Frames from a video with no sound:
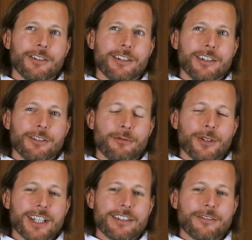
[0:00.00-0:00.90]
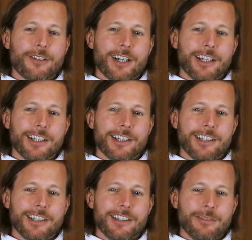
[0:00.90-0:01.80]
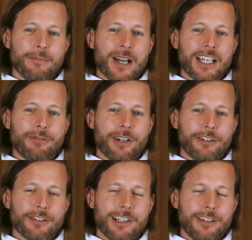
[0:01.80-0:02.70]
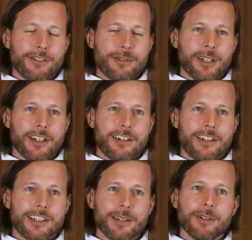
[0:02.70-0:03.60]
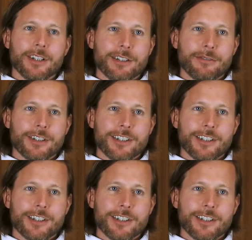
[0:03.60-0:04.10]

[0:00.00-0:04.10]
The reason why MindFire is close to my heart, I believe